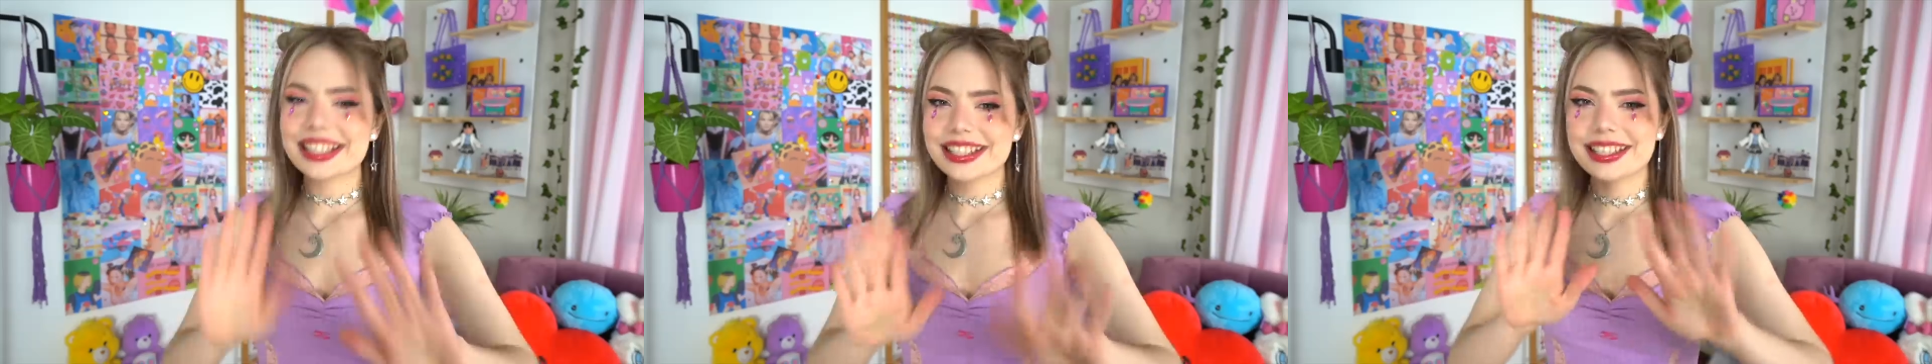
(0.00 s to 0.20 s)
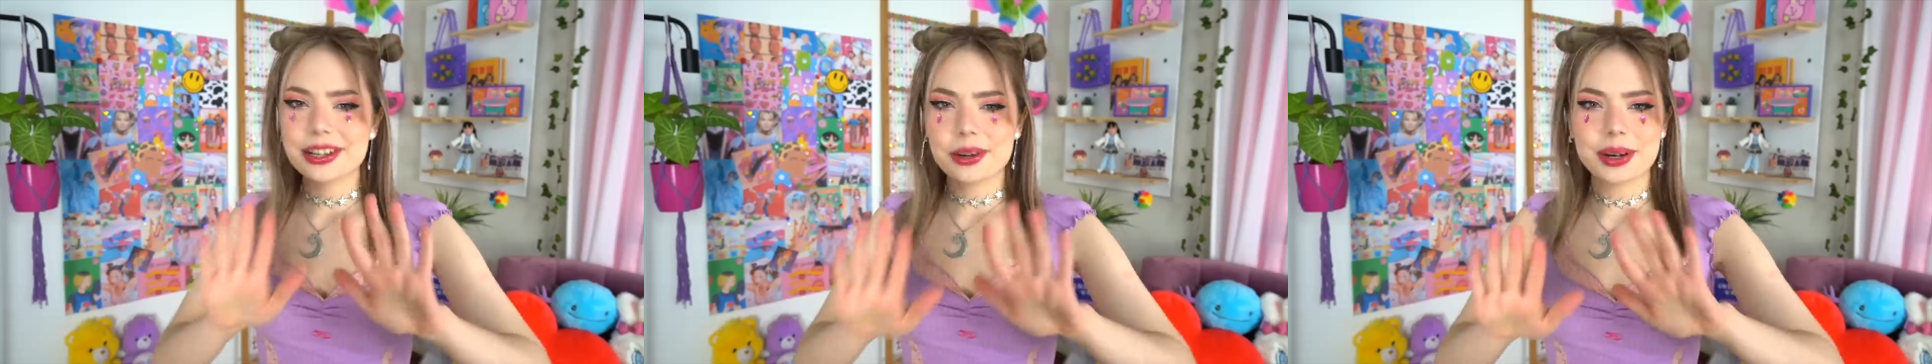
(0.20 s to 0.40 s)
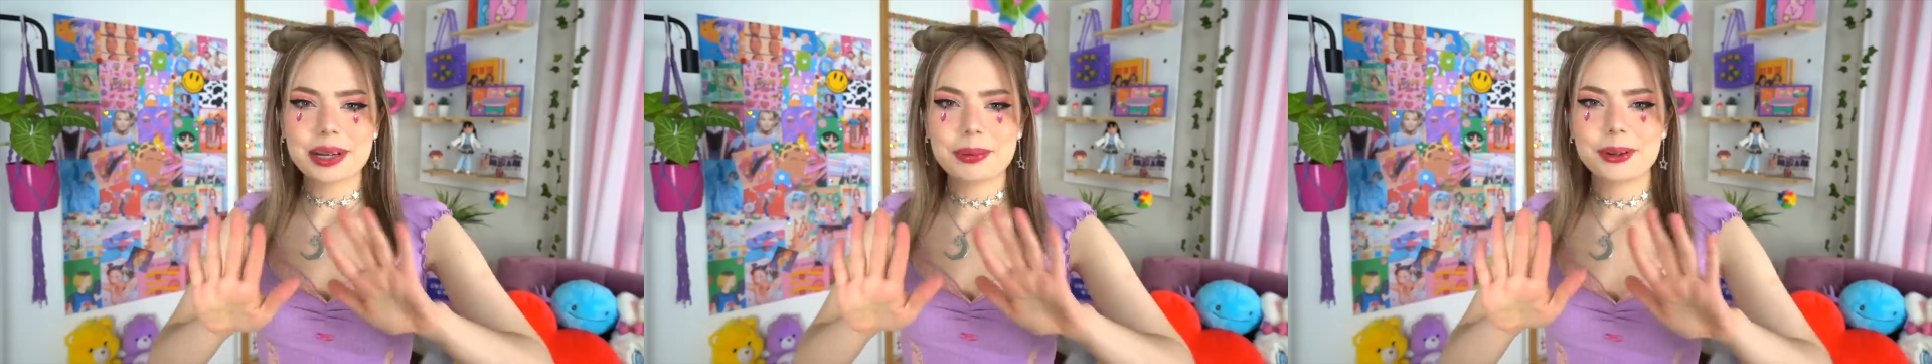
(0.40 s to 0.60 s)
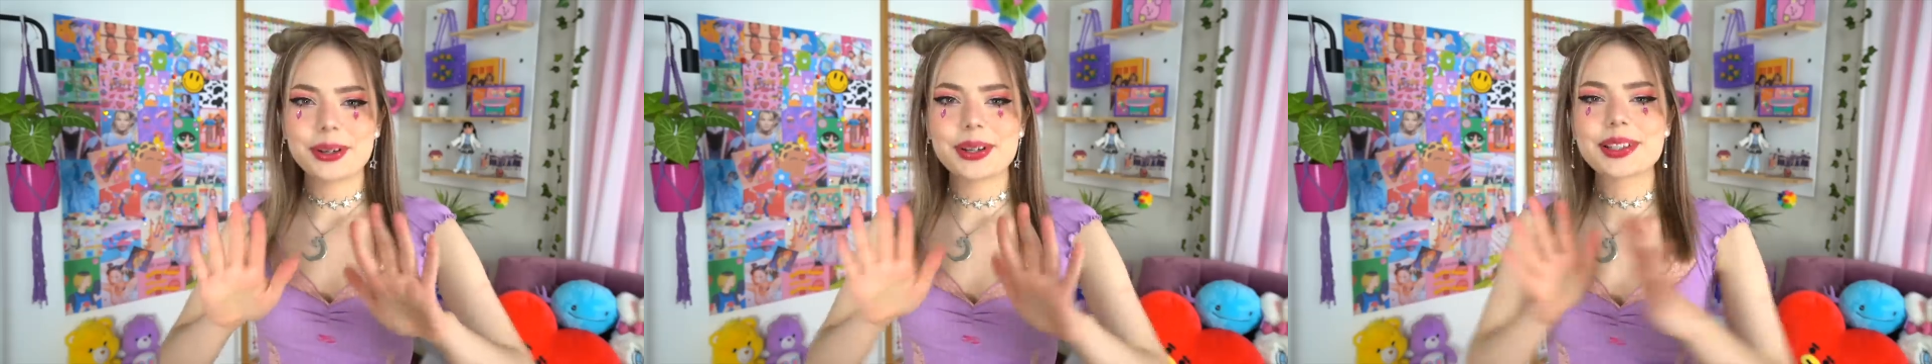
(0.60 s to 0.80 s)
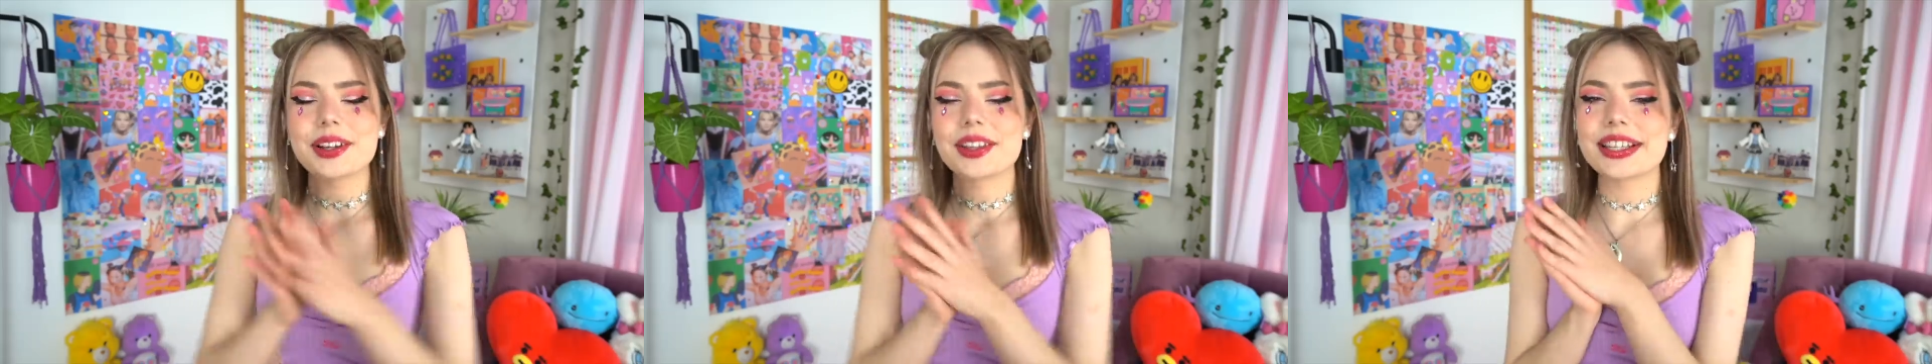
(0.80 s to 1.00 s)
Just a quick
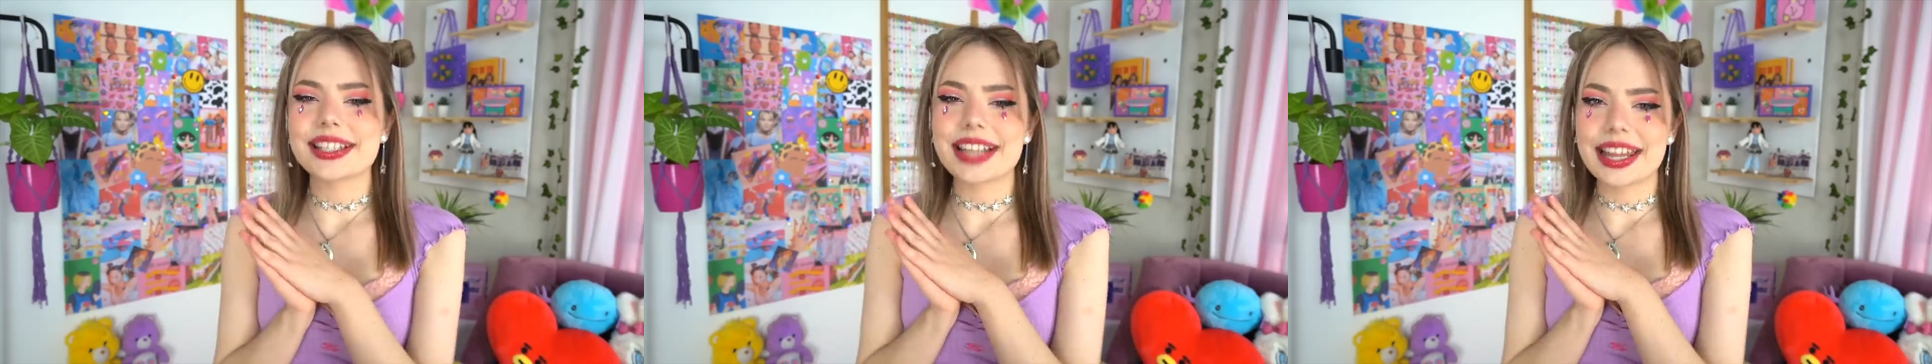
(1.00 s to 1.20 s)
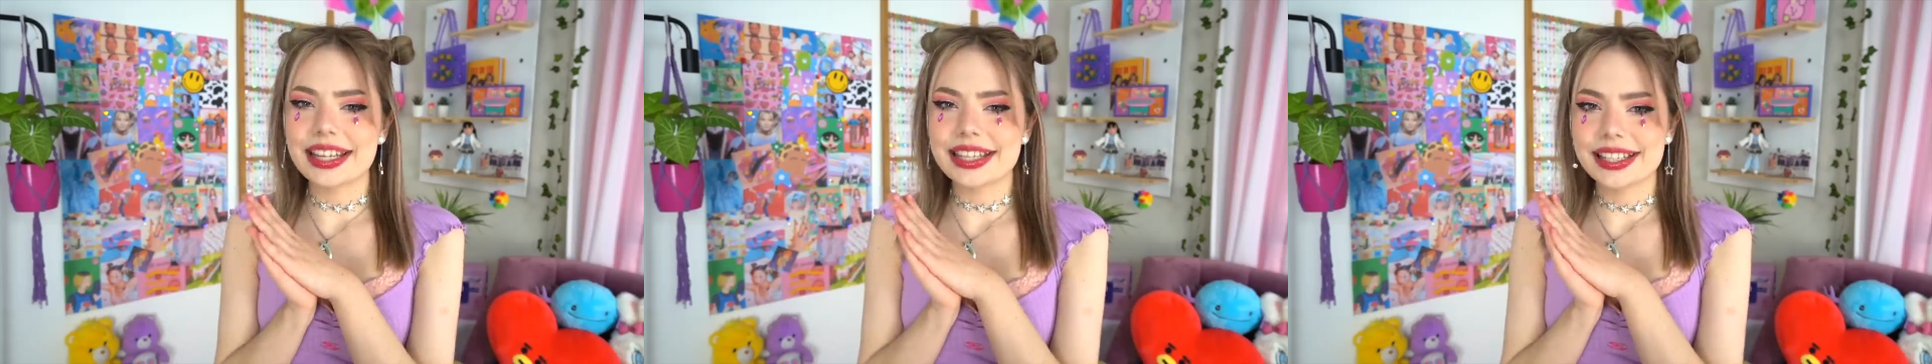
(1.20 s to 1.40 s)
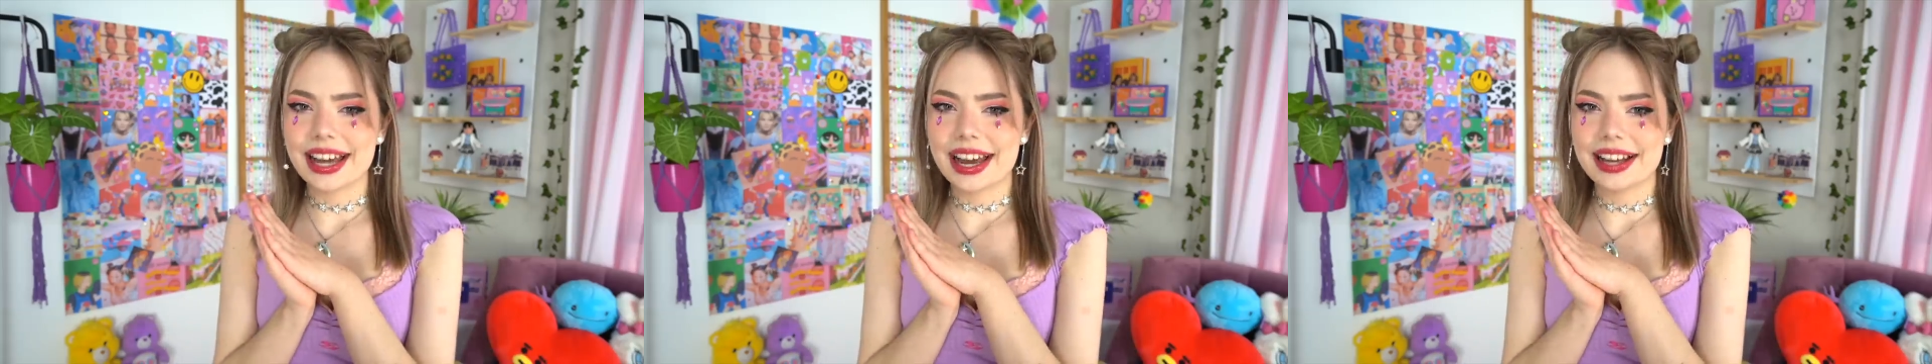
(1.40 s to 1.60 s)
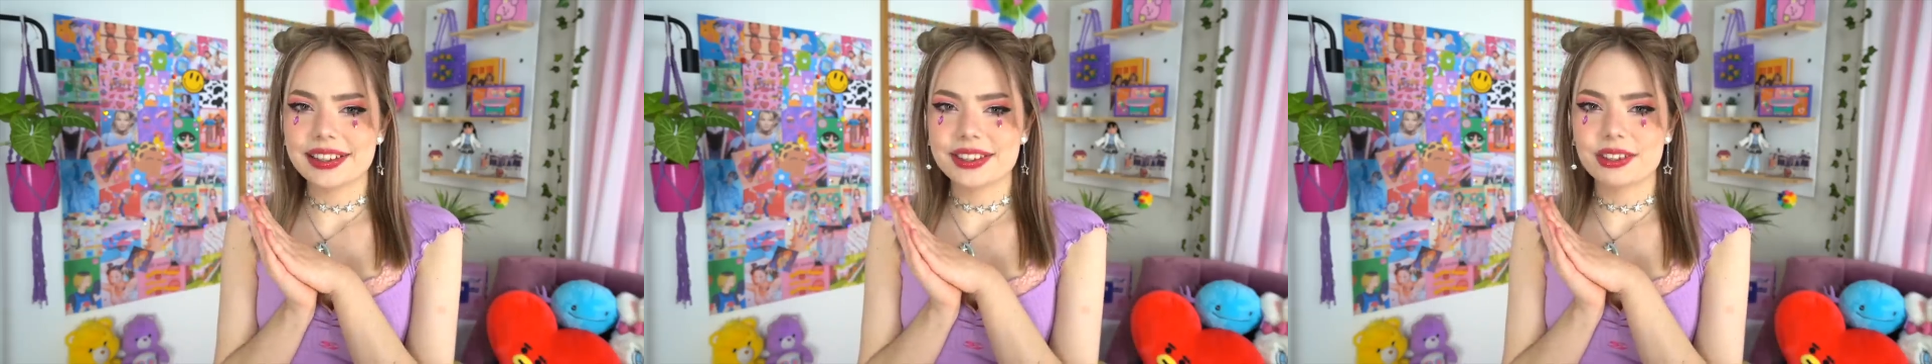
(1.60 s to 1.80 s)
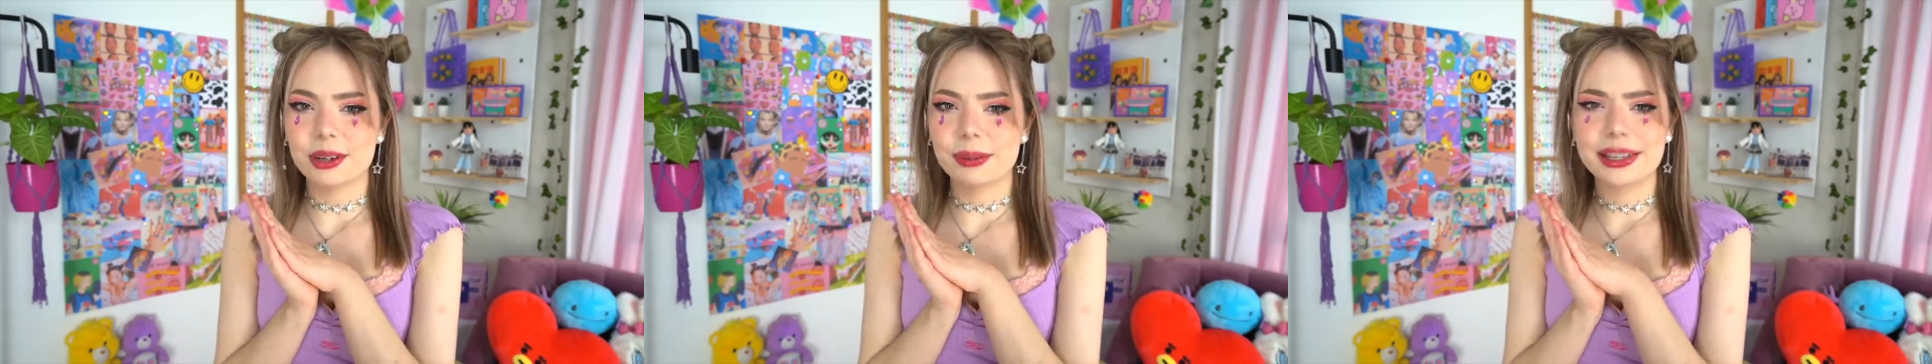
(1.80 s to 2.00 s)
pause on the Sailor
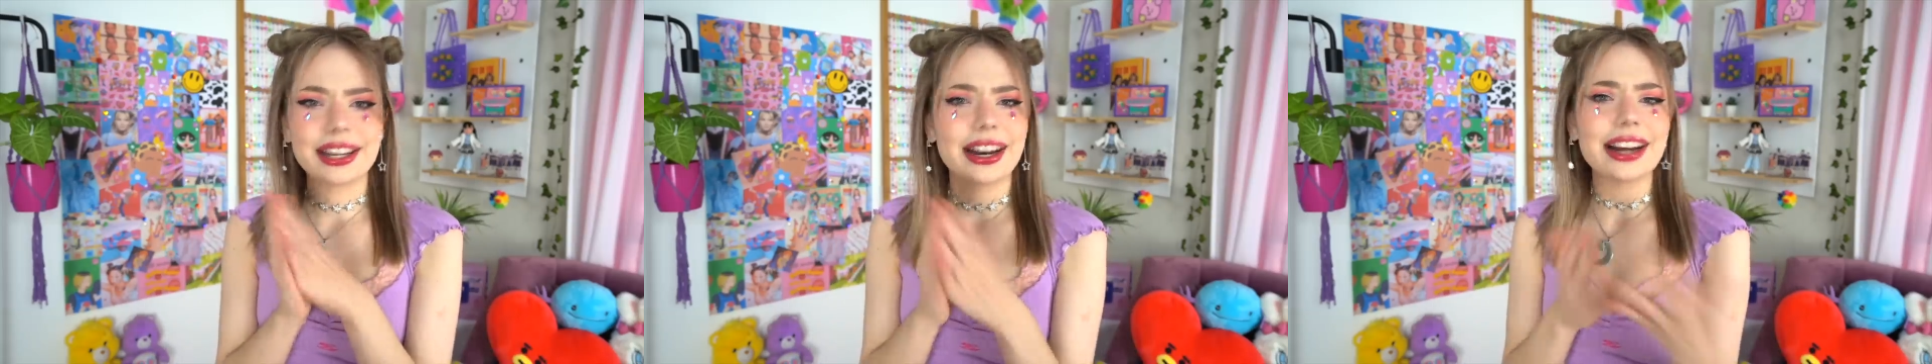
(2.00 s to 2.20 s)
Scouts so we